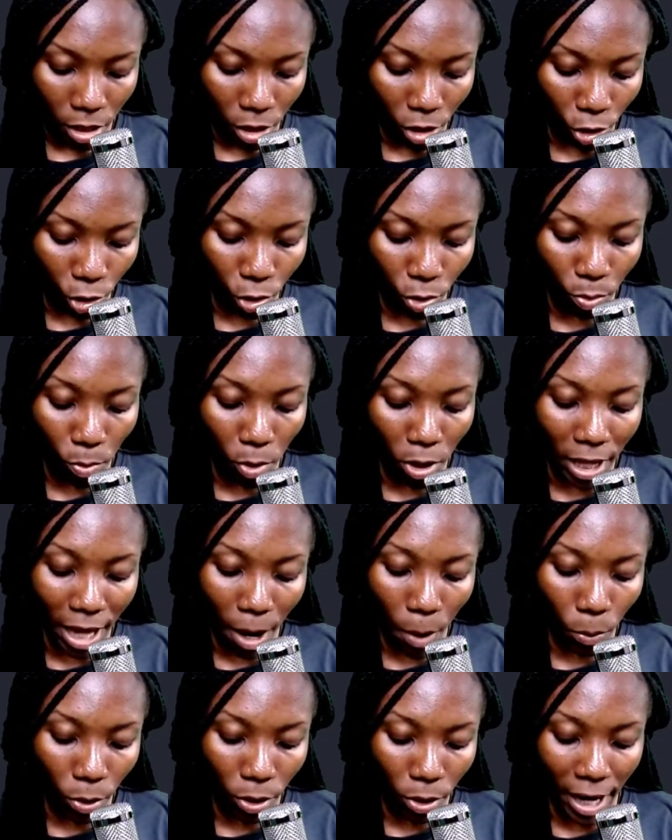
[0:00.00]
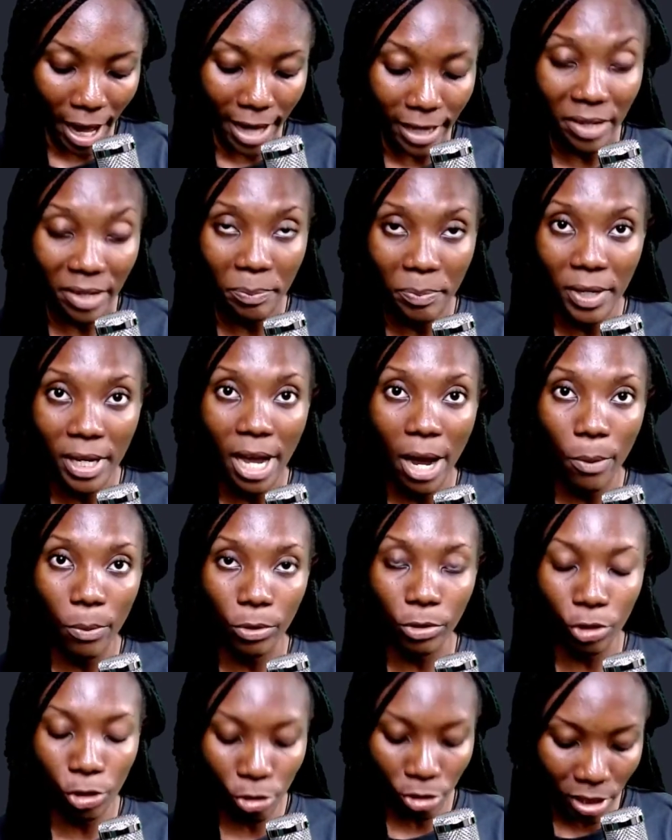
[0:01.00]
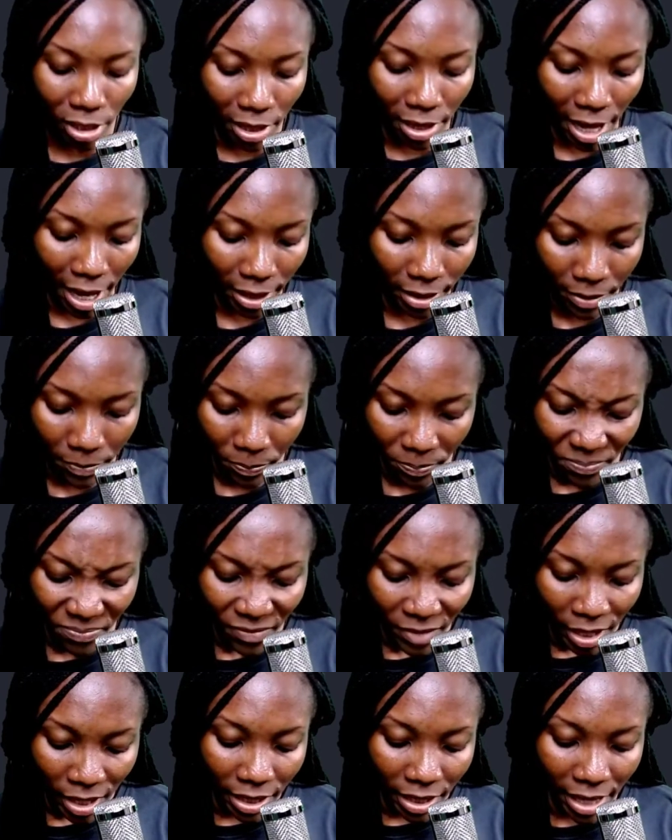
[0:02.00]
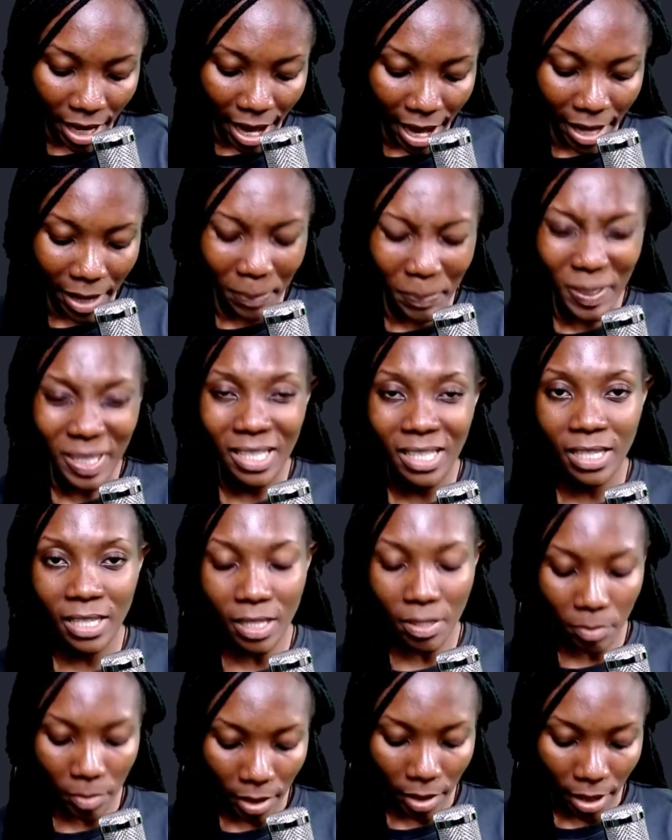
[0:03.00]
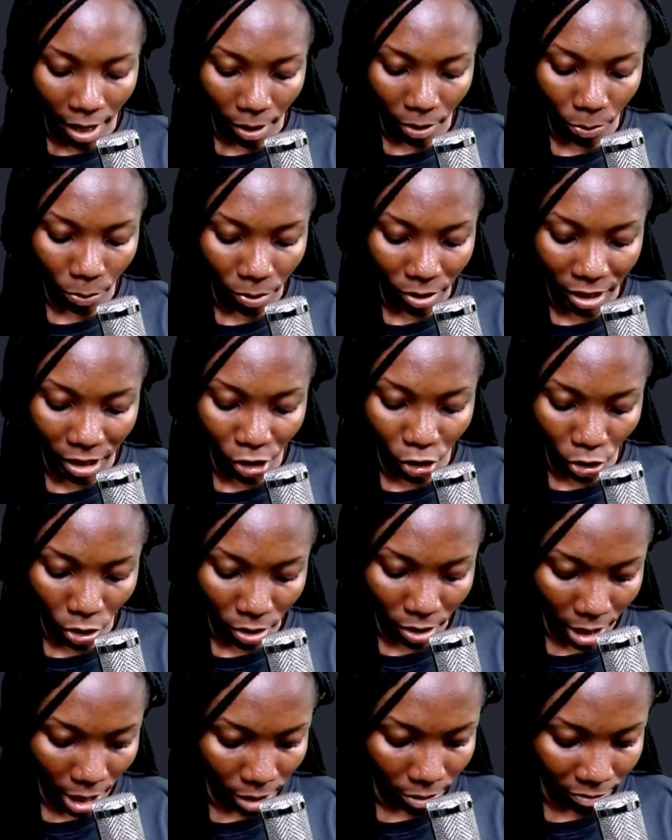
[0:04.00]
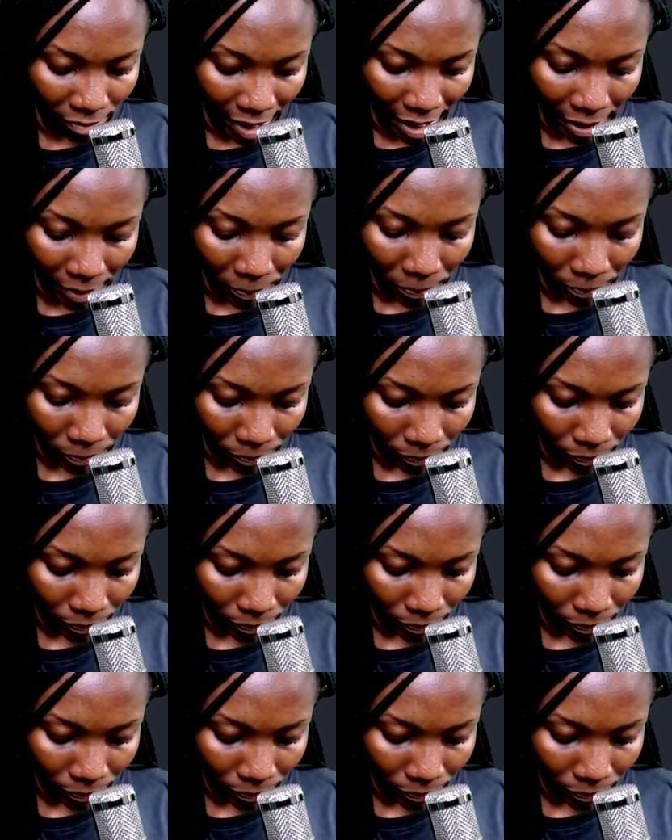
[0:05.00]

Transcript: the smaller one and the bigger one, you see that they are a bit similar with each other, right?